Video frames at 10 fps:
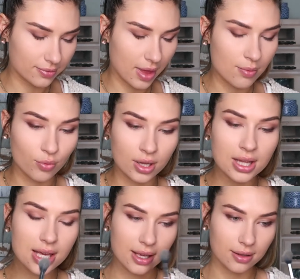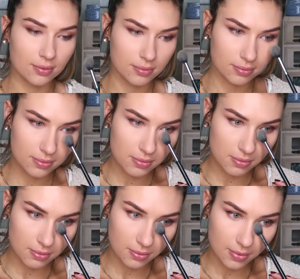I'm really
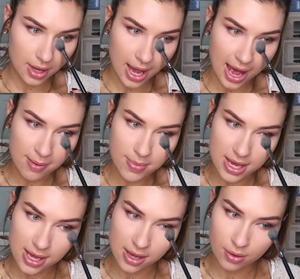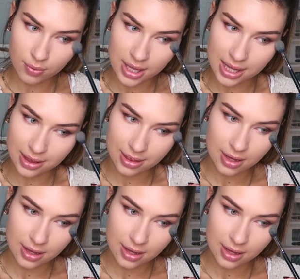happy with